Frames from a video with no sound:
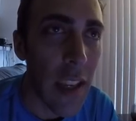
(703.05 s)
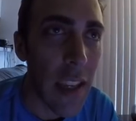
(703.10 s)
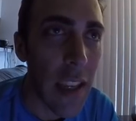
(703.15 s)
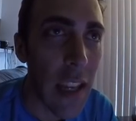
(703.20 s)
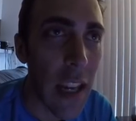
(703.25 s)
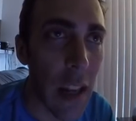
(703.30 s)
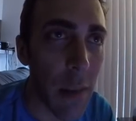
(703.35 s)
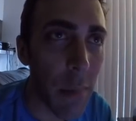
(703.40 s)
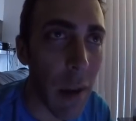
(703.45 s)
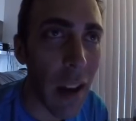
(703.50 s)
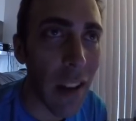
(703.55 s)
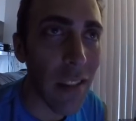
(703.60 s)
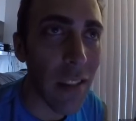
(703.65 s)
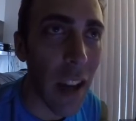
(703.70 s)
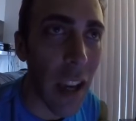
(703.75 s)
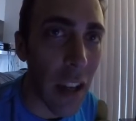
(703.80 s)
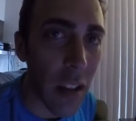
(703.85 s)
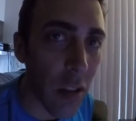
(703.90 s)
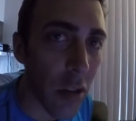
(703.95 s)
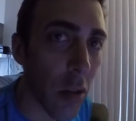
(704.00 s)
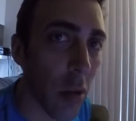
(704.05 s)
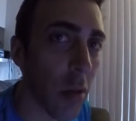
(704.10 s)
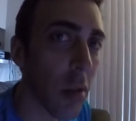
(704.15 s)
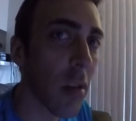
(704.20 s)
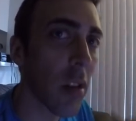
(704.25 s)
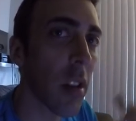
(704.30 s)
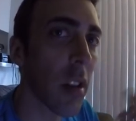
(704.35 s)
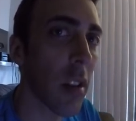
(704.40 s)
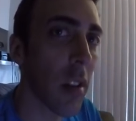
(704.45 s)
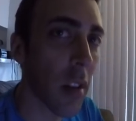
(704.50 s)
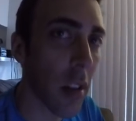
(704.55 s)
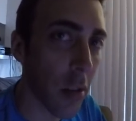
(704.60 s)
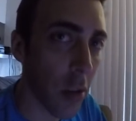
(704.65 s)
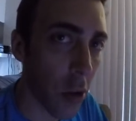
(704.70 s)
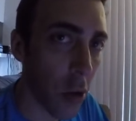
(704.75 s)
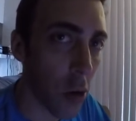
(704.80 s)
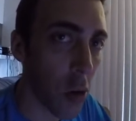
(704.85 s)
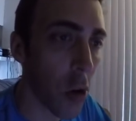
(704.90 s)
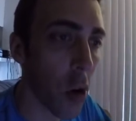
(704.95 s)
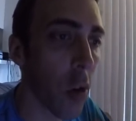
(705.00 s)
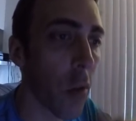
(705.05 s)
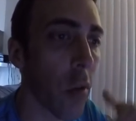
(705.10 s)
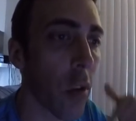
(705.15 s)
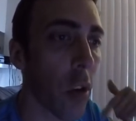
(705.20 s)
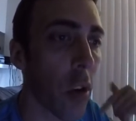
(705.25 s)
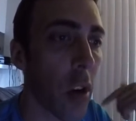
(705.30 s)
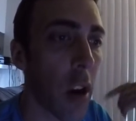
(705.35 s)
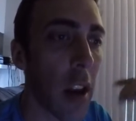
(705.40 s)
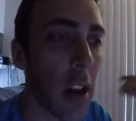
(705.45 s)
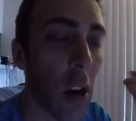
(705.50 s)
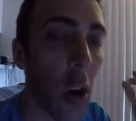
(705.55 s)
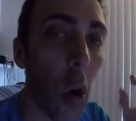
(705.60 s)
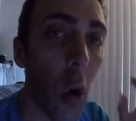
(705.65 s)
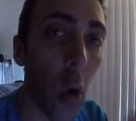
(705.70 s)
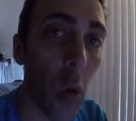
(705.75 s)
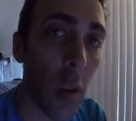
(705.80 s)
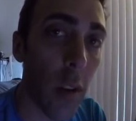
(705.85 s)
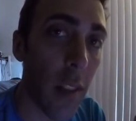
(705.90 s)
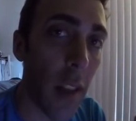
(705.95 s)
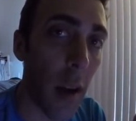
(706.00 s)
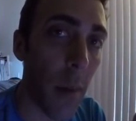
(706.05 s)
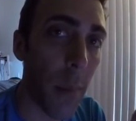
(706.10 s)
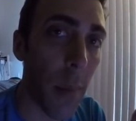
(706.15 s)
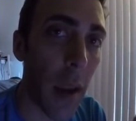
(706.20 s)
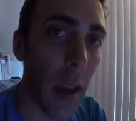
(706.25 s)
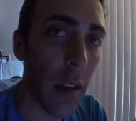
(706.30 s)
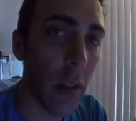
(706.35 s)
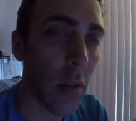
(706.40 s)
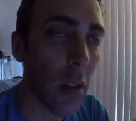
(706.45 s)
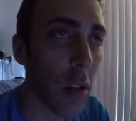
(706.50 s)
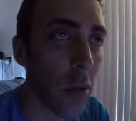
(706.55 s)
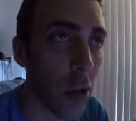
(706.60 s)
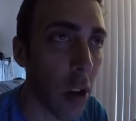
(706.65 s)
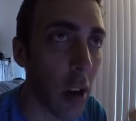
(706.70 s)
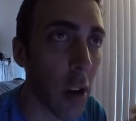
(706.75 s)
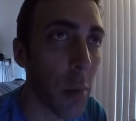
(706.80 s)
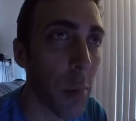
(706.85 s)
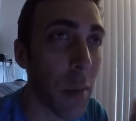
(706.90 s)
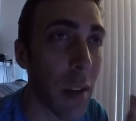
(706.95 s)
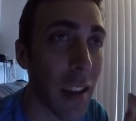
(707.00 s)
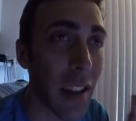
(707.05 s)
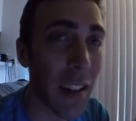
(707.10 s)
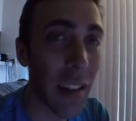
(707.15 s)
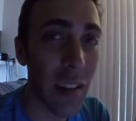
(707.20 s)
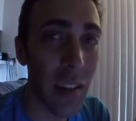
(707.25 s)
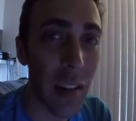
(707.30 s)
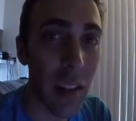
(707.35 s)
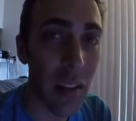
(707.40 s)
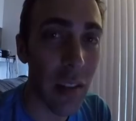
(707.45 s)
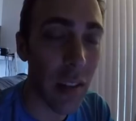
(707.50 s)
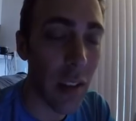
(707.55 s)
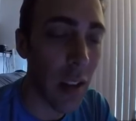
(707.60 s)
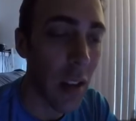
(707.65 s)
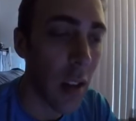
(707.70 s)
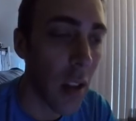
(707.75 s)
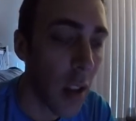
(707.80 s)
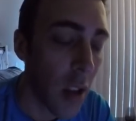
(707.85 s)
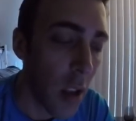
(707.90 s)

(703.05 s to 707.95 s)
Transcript: getting my legs used to the turnover and holding that pace. So I tried to be consistent.